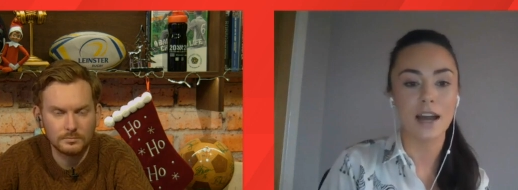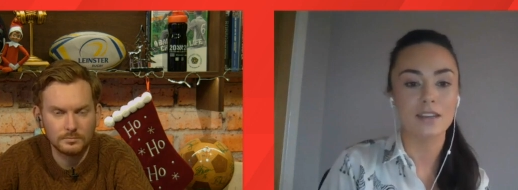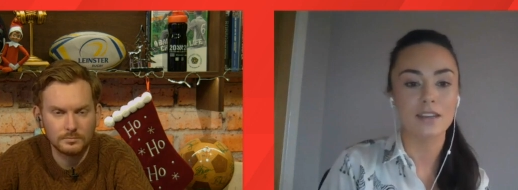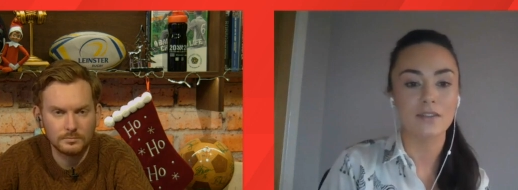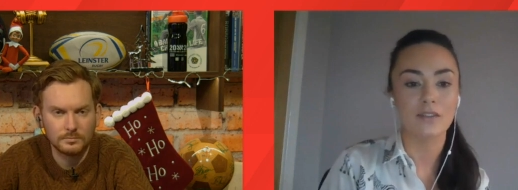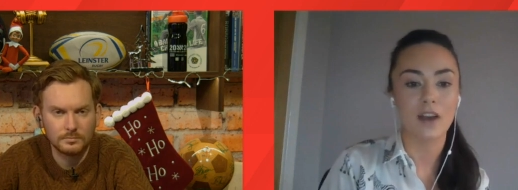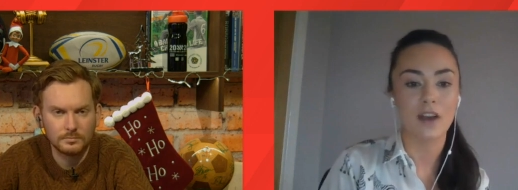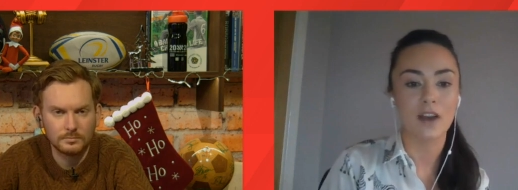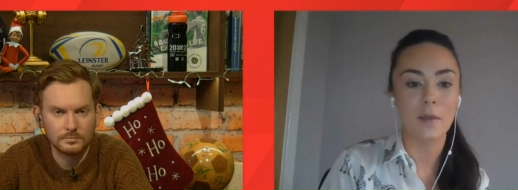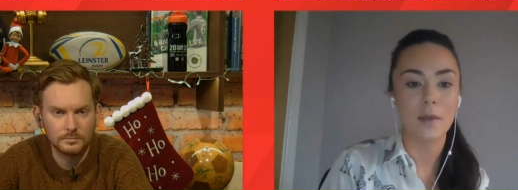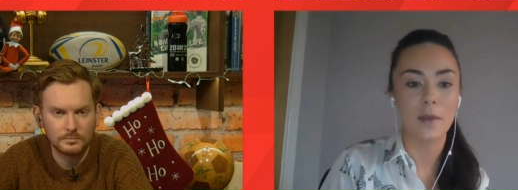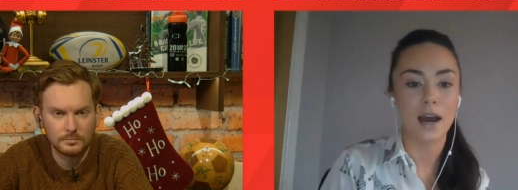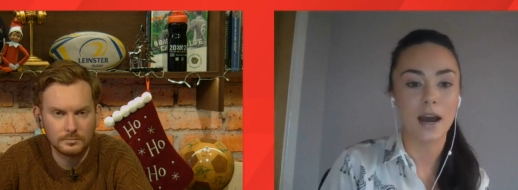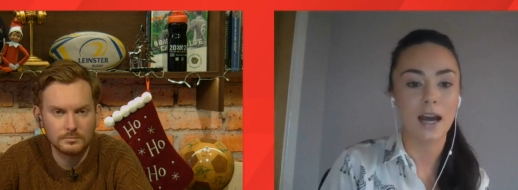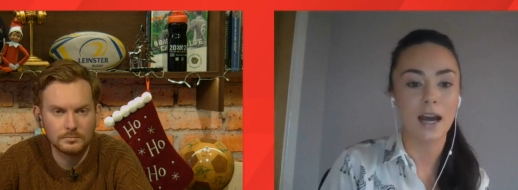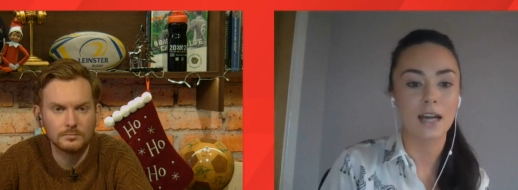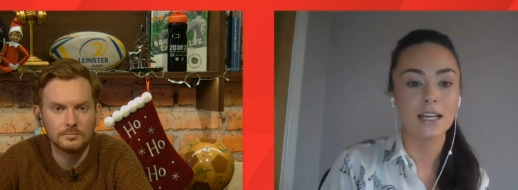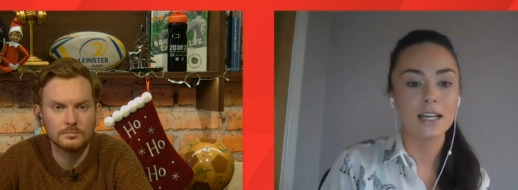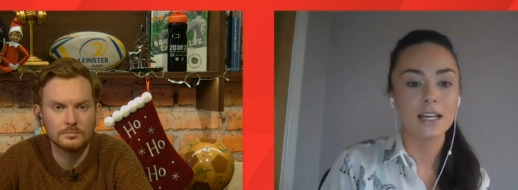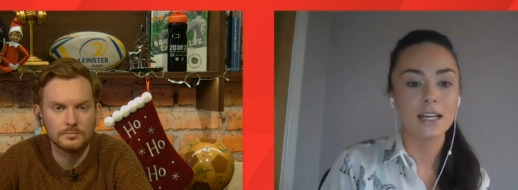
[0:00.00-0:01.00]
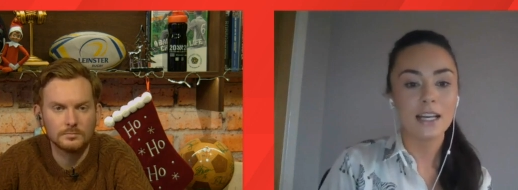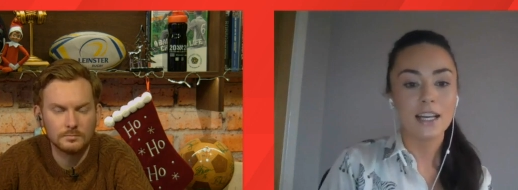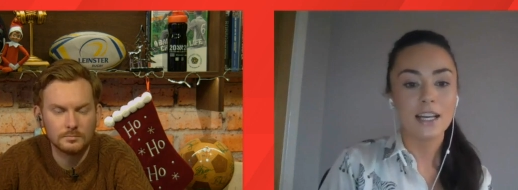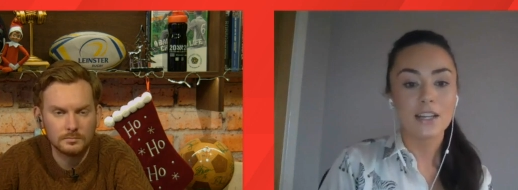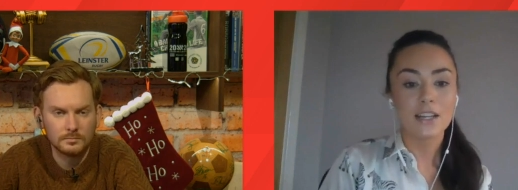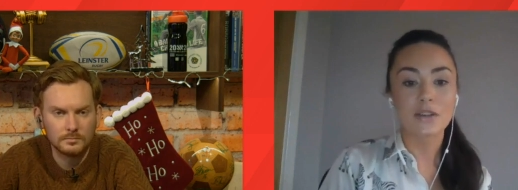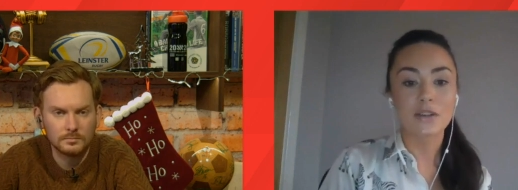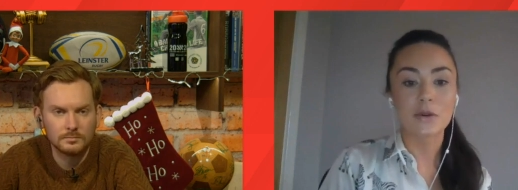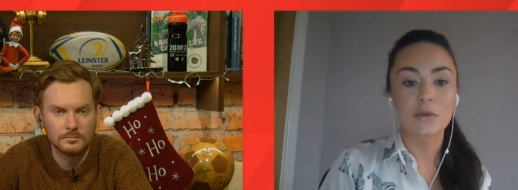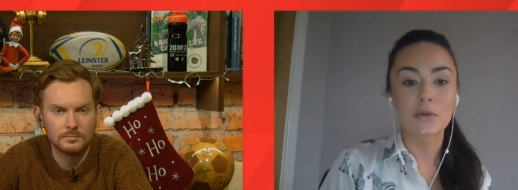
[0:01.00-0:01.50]
Speaker 1: Mackin Armagh.
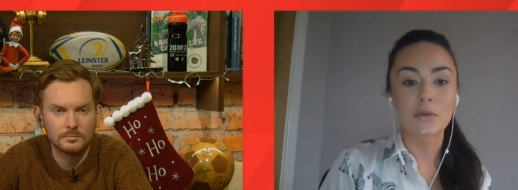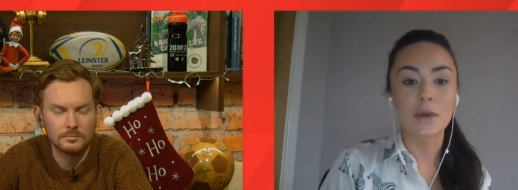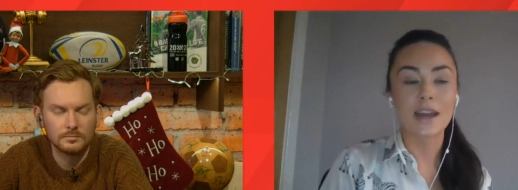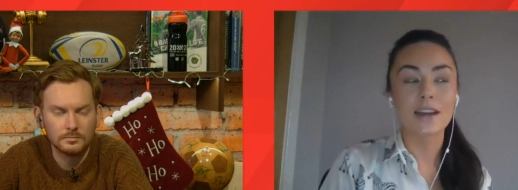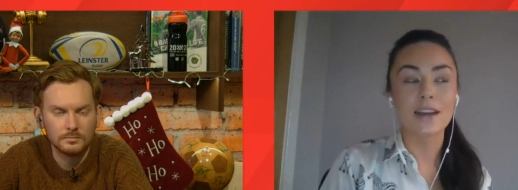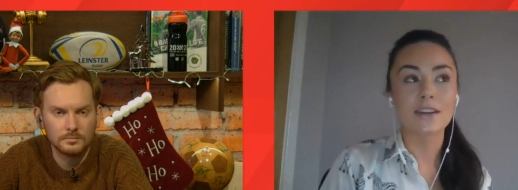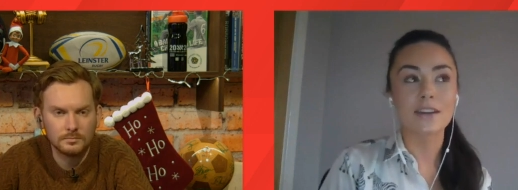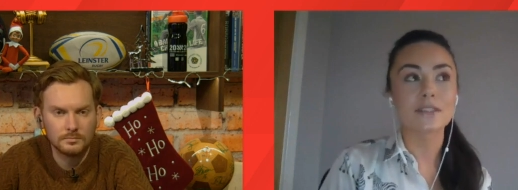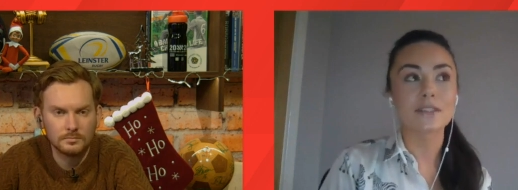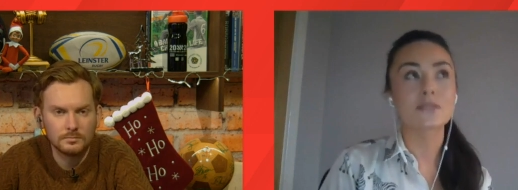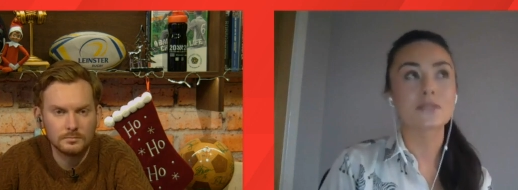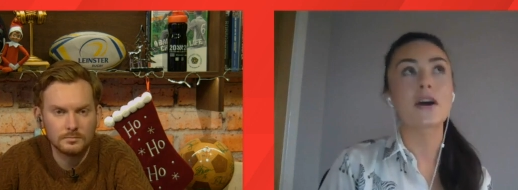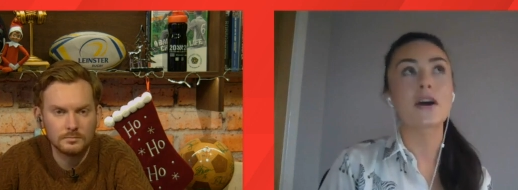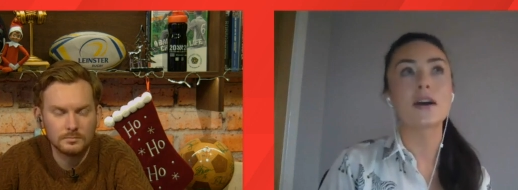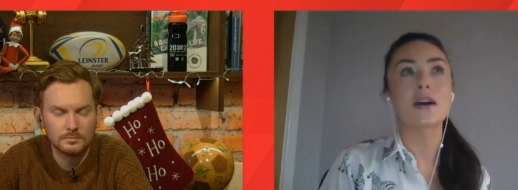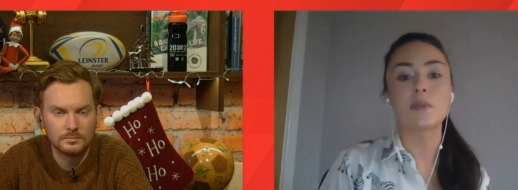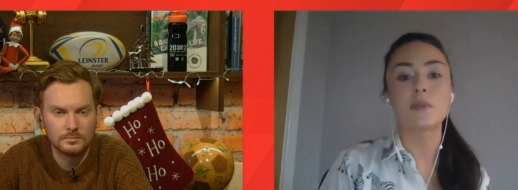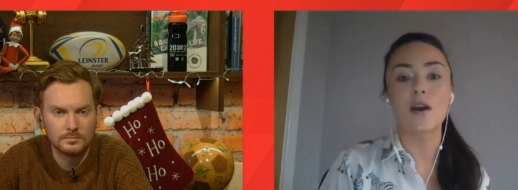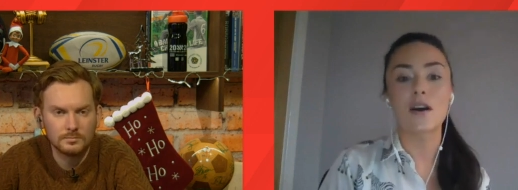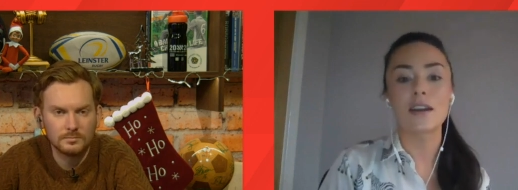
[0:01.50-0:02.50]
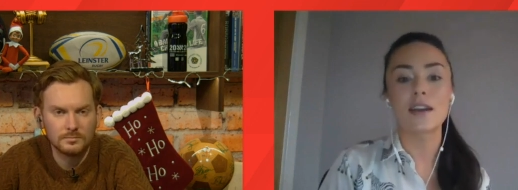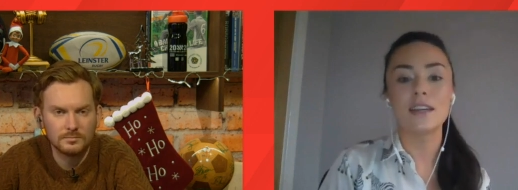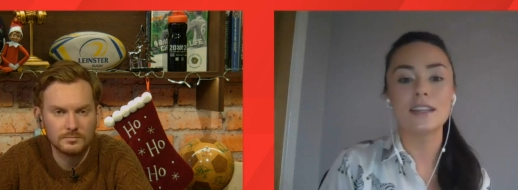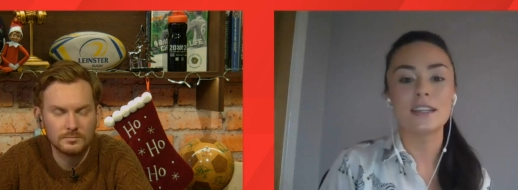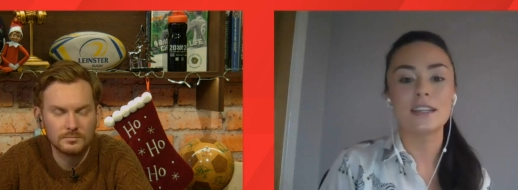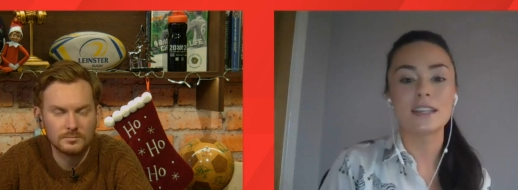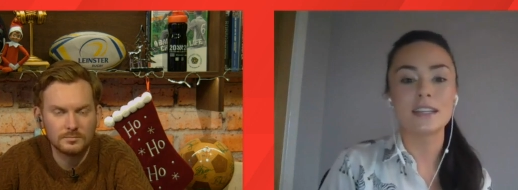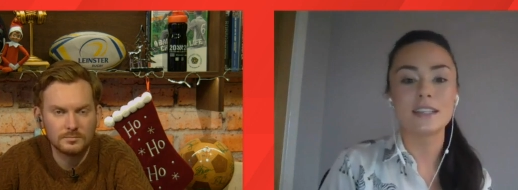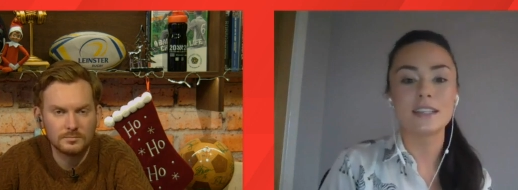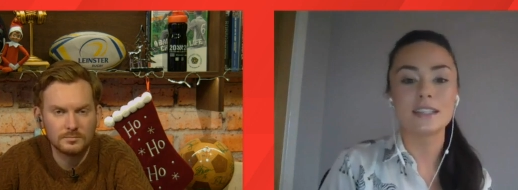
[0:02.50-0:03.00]
So the way I describe Blocking